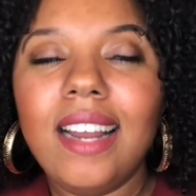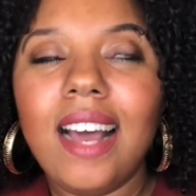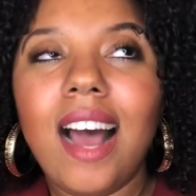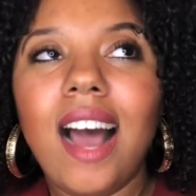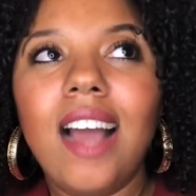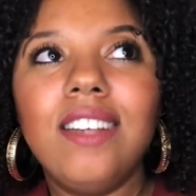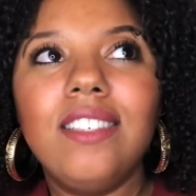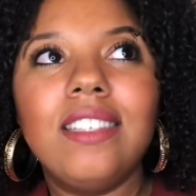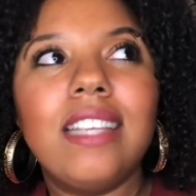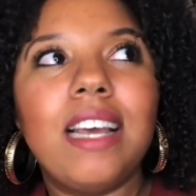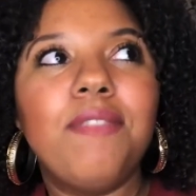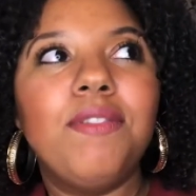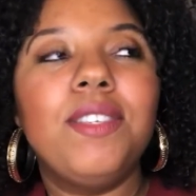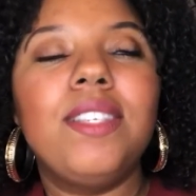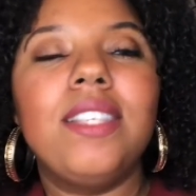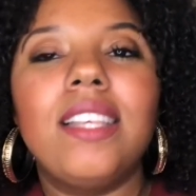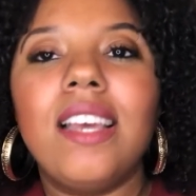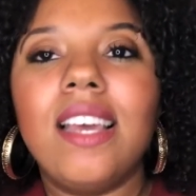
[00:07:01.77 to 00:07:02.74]
I just have to
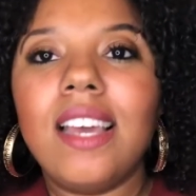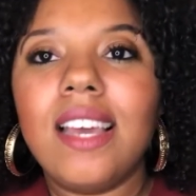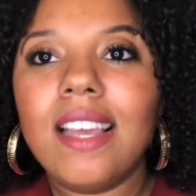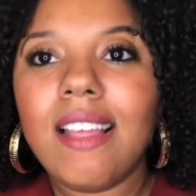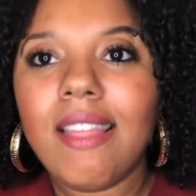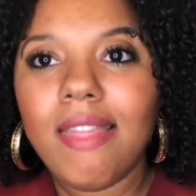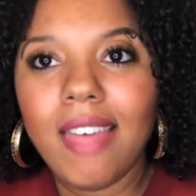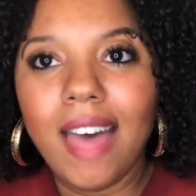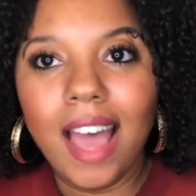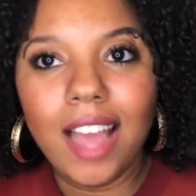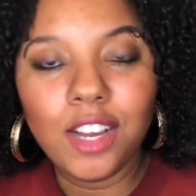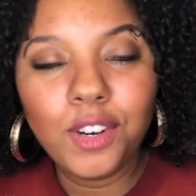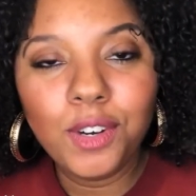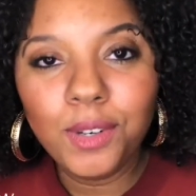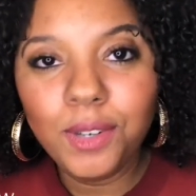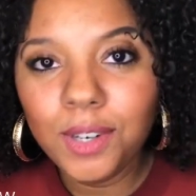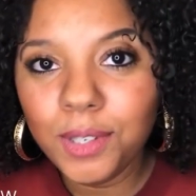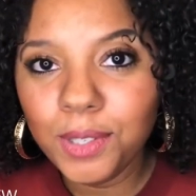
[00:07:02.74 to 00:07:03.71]
say that
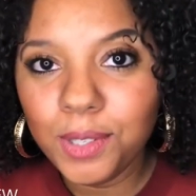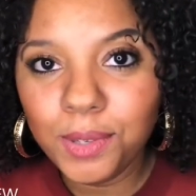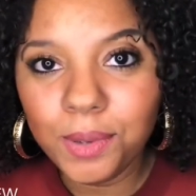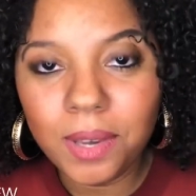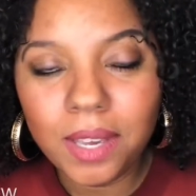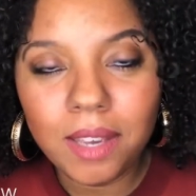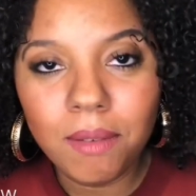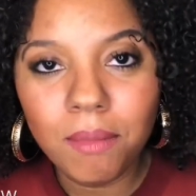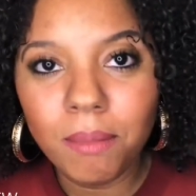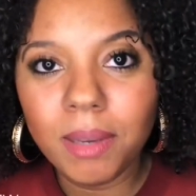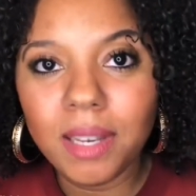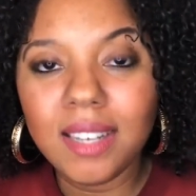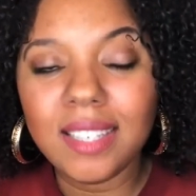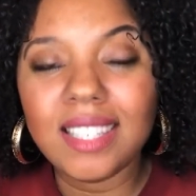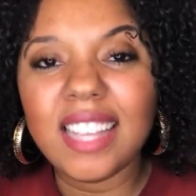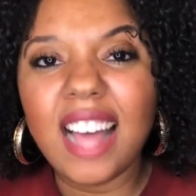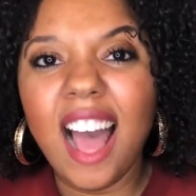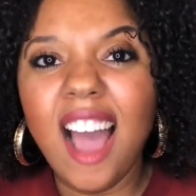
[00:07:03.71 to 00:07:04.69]
kudos to him,
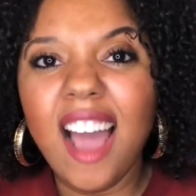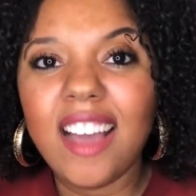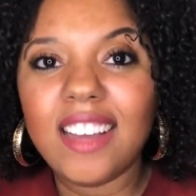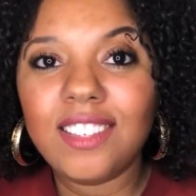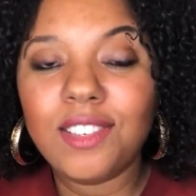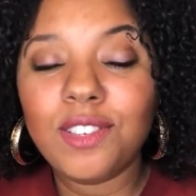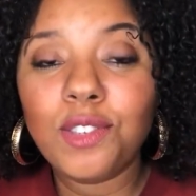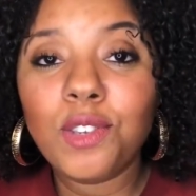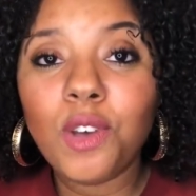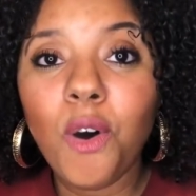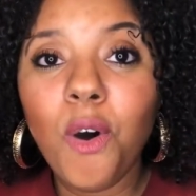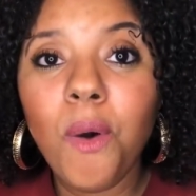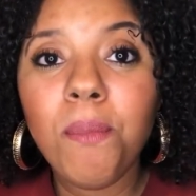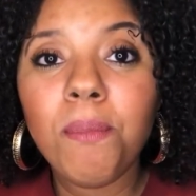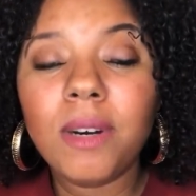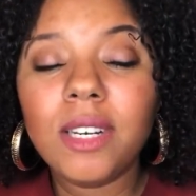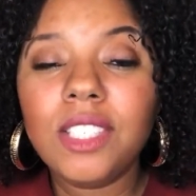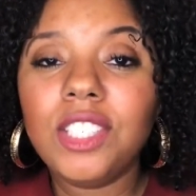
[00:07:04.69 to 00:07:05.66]
because I so
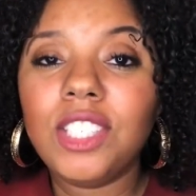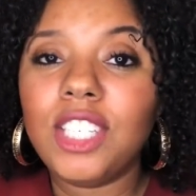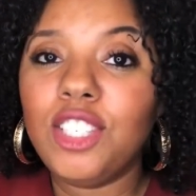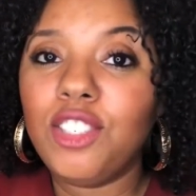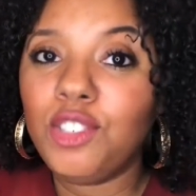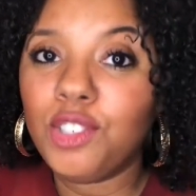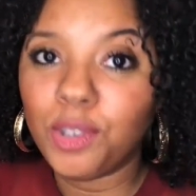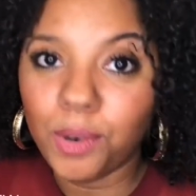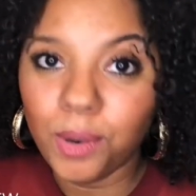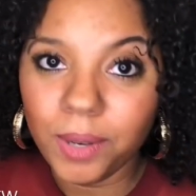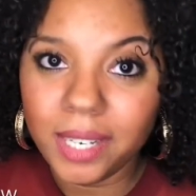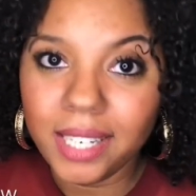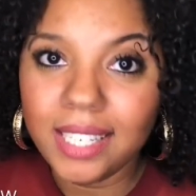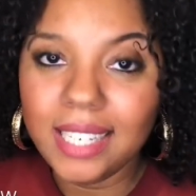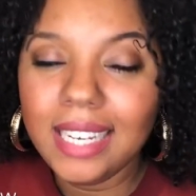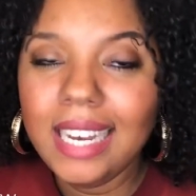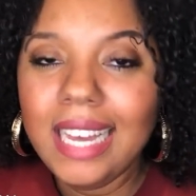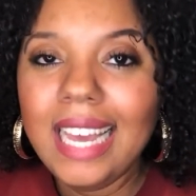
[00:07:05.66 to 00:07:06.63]
much
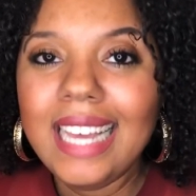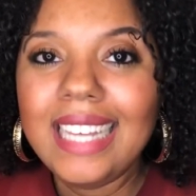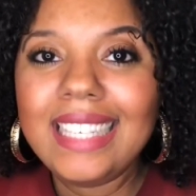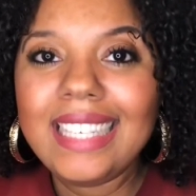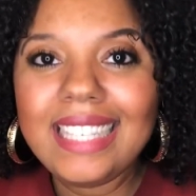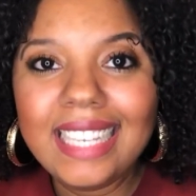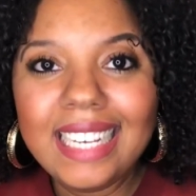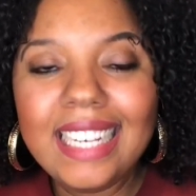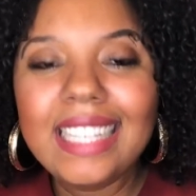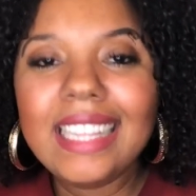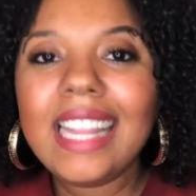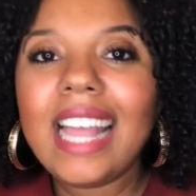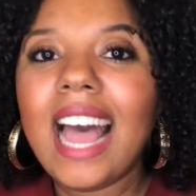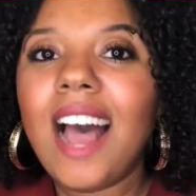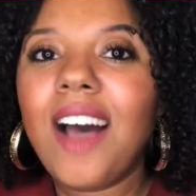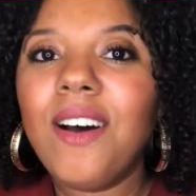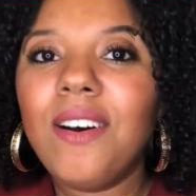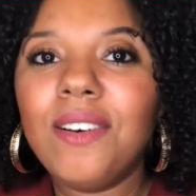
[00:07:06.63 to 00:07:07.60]
enjoyed sitting
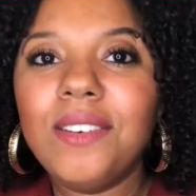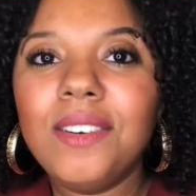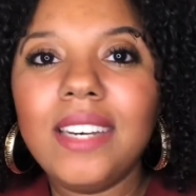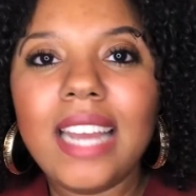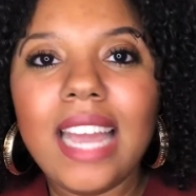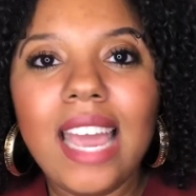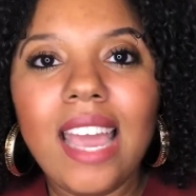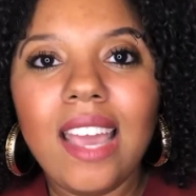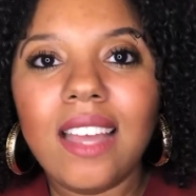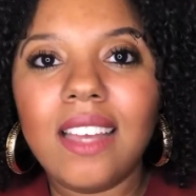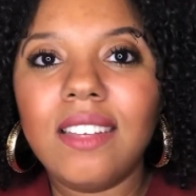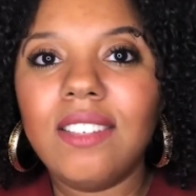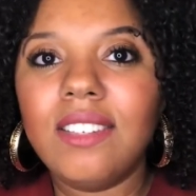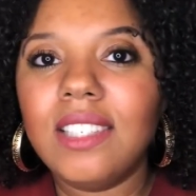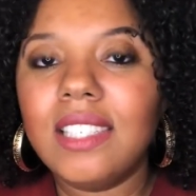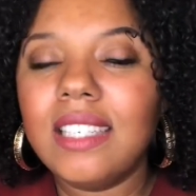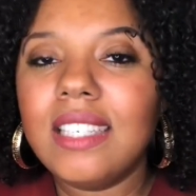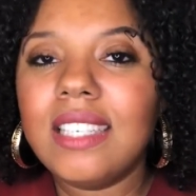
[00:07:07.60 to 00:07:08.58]
down and
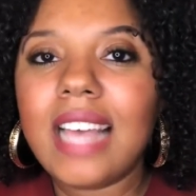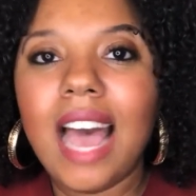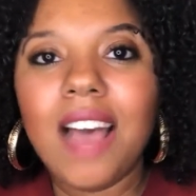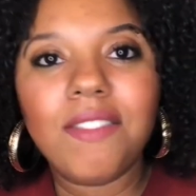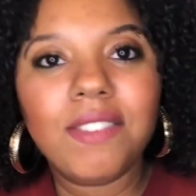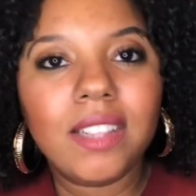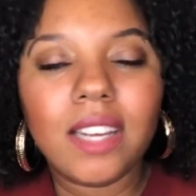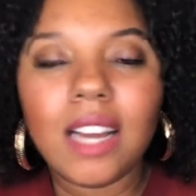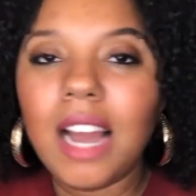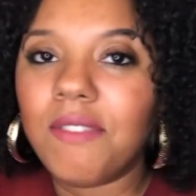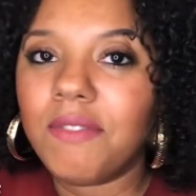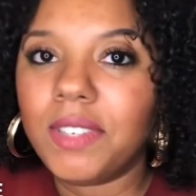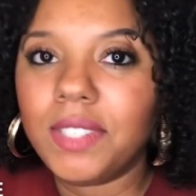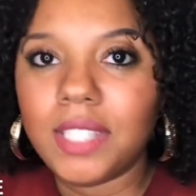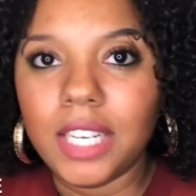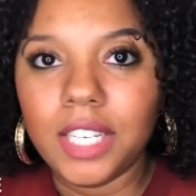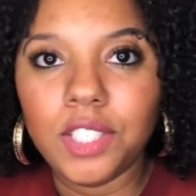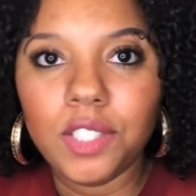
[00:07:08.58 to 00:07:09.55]
just having the
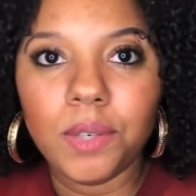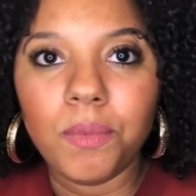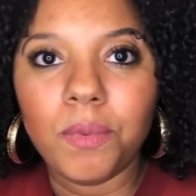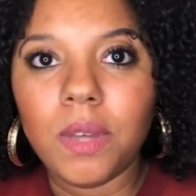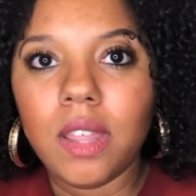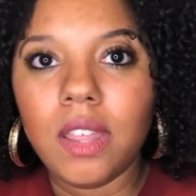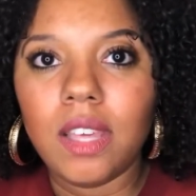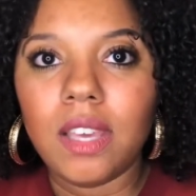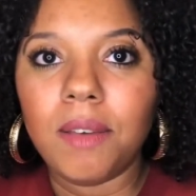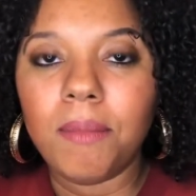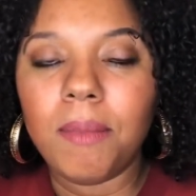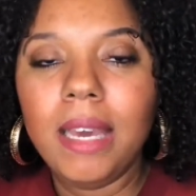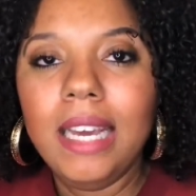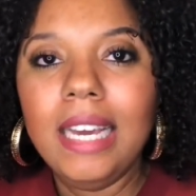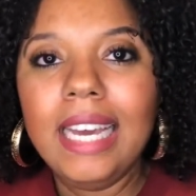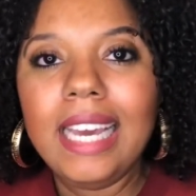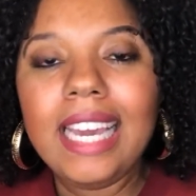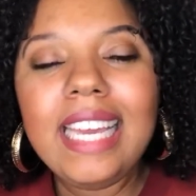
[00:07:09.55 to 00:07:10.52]
conversation with him.
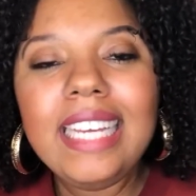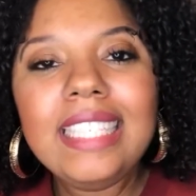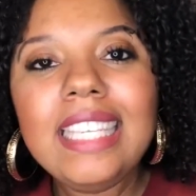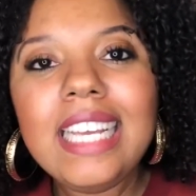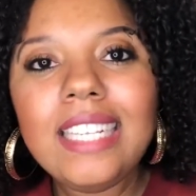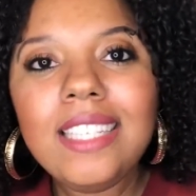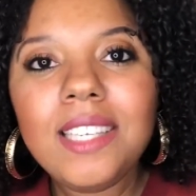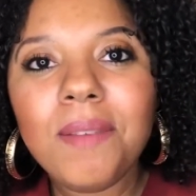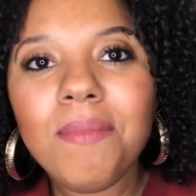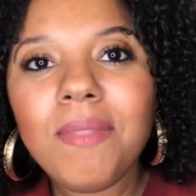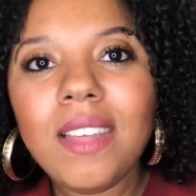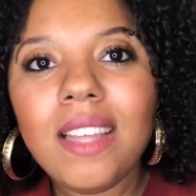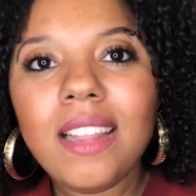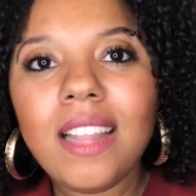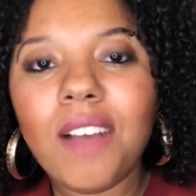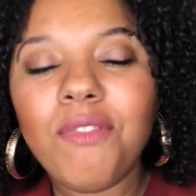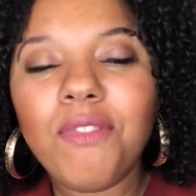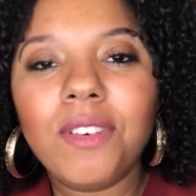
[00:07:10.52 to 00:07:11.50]
He said something
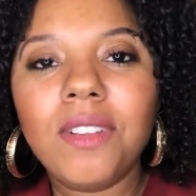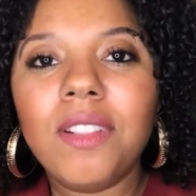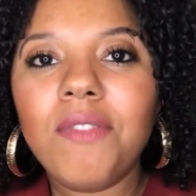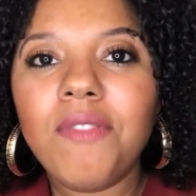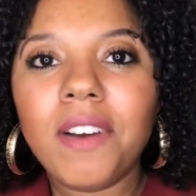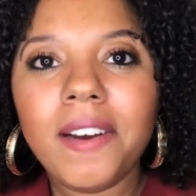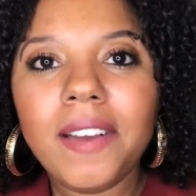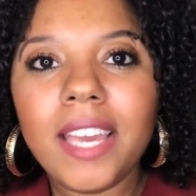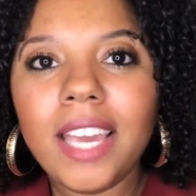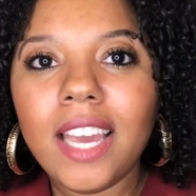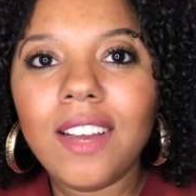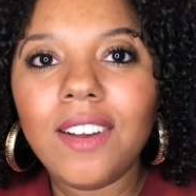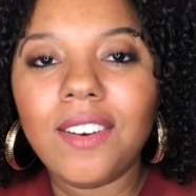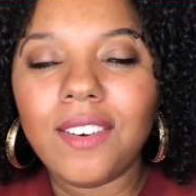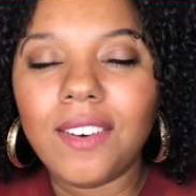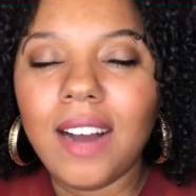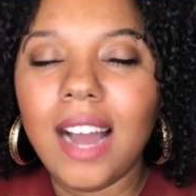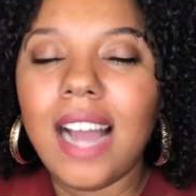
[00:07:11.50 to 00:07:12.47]
that from the very
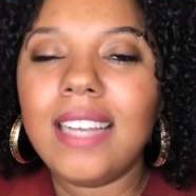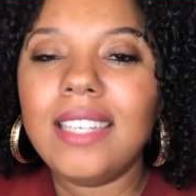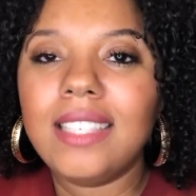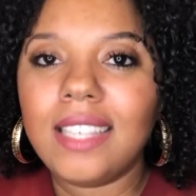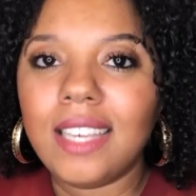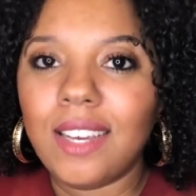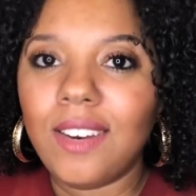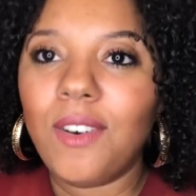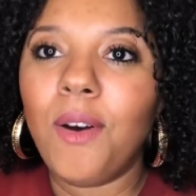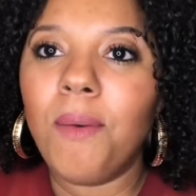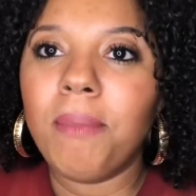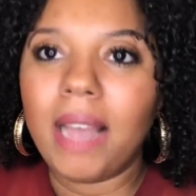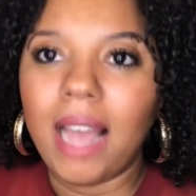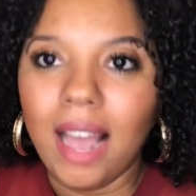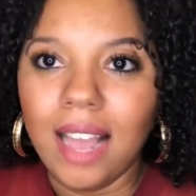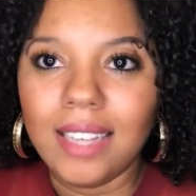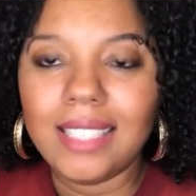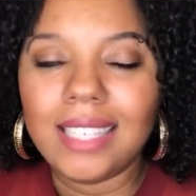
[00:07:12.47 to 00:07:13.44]
get-go, I said, oh my
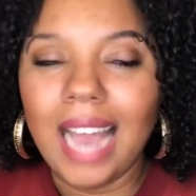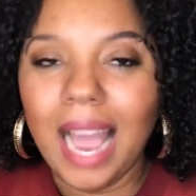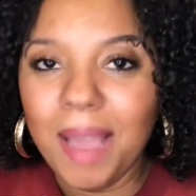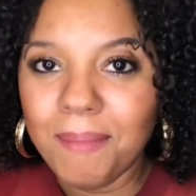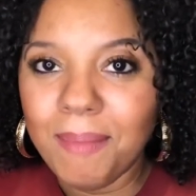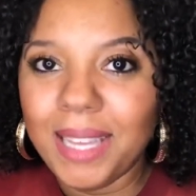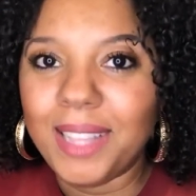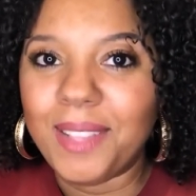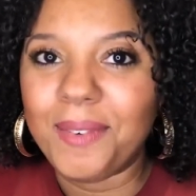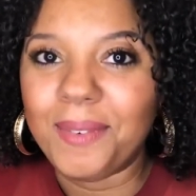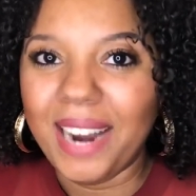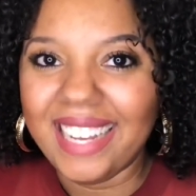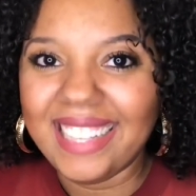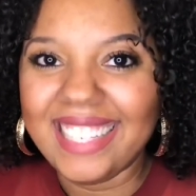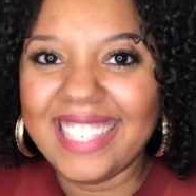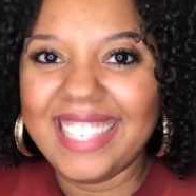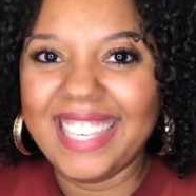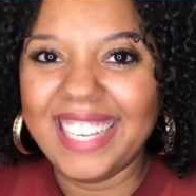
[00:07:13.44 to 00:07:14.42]
gosh, I made the right
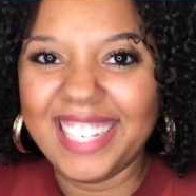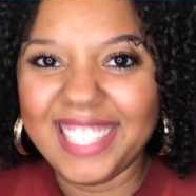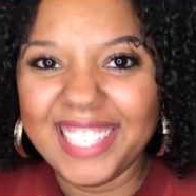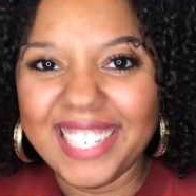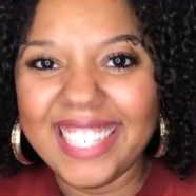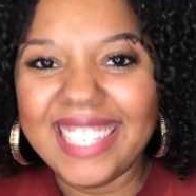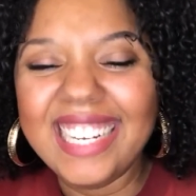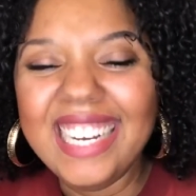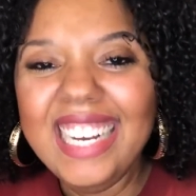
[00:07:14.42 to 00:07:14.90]
decision.